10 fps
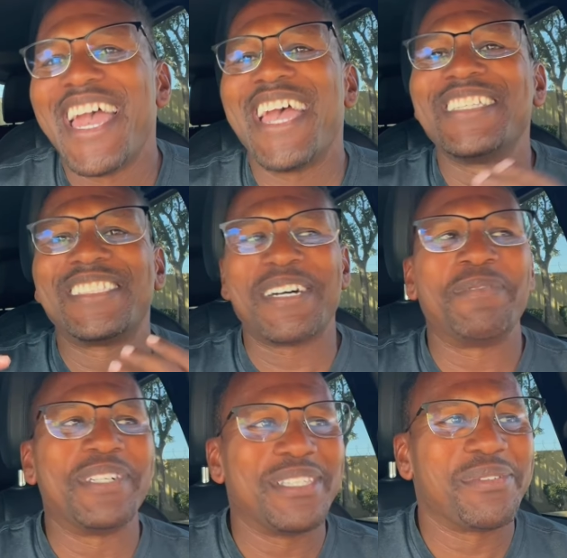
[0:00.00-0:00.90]
and
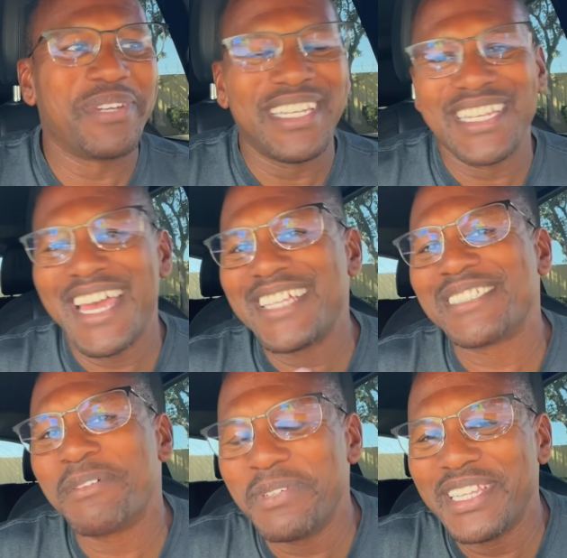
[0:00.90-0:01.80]
someone tweeted, hey,
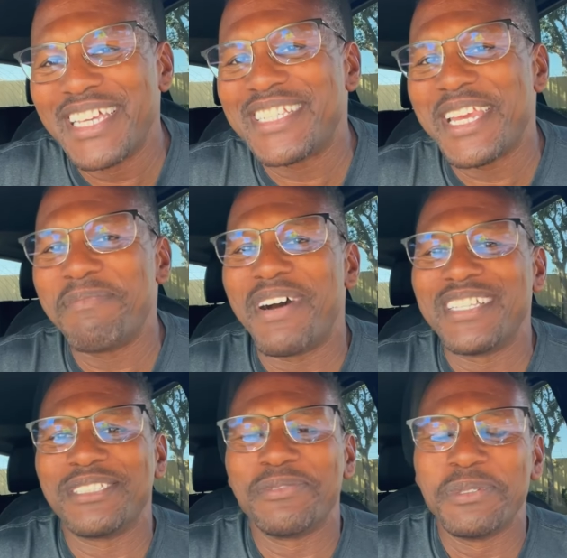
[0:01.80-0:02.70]
someone let Shay
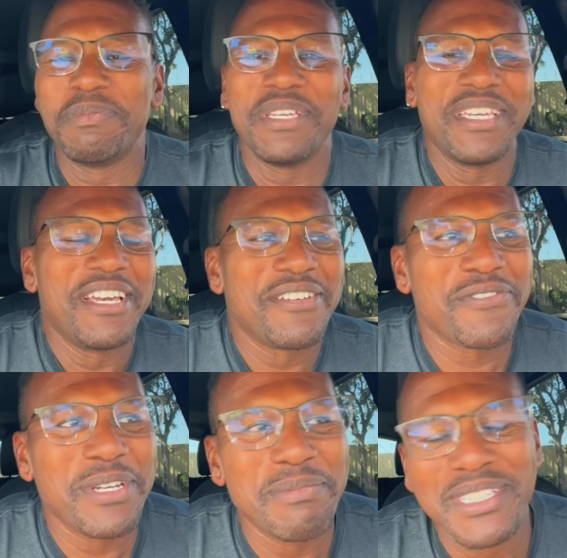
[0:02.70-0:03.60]
Moss and Ruby
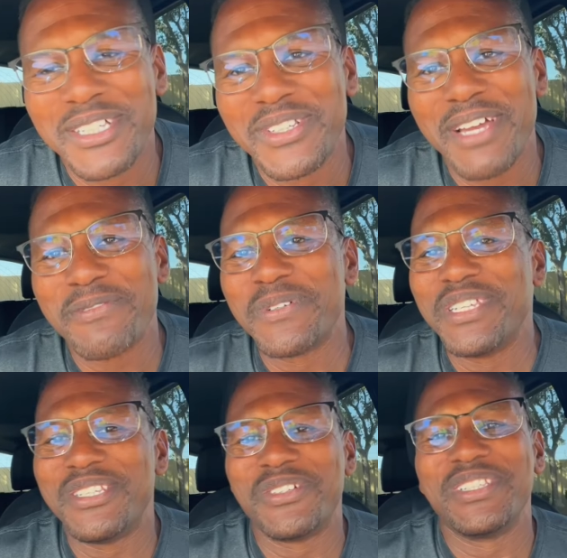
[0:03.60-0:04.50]
Freeman know that Rudy
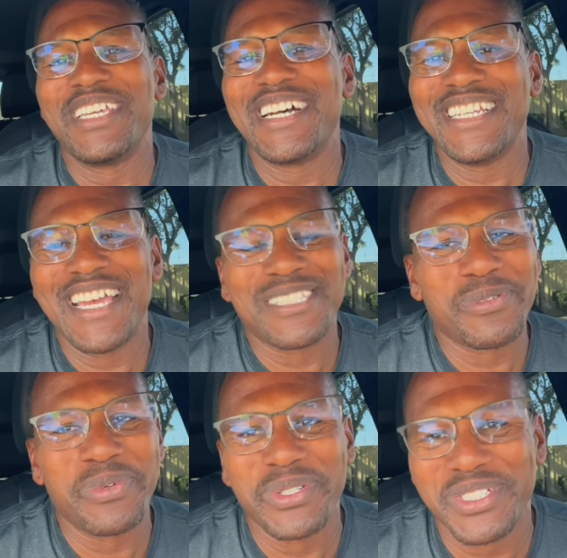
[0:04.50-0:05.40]
Giuliani has a
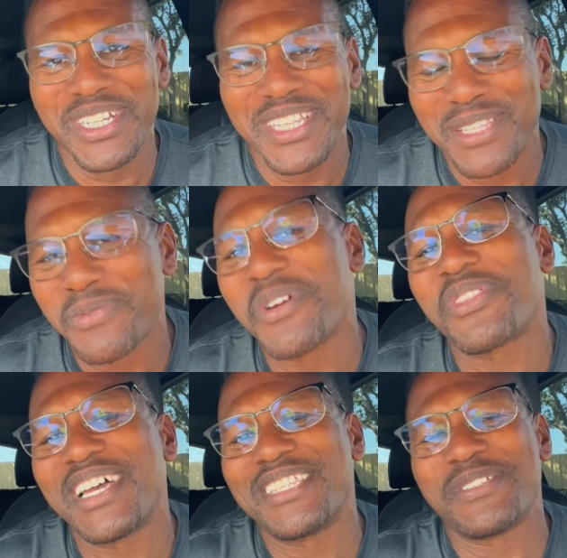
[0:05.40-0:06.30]
wheelchair that's worth
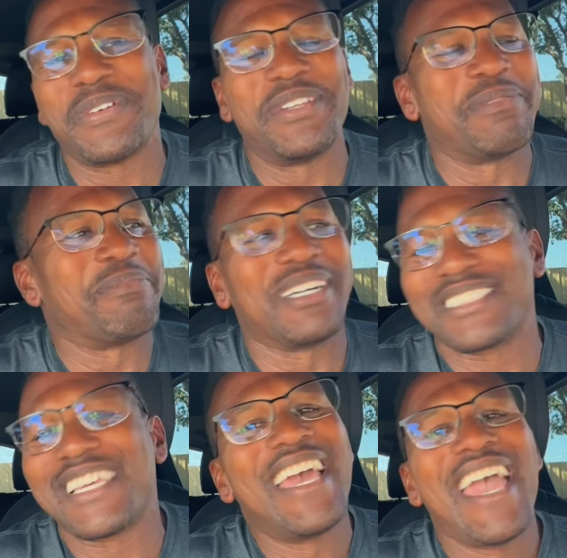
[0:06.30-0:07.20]
like $200.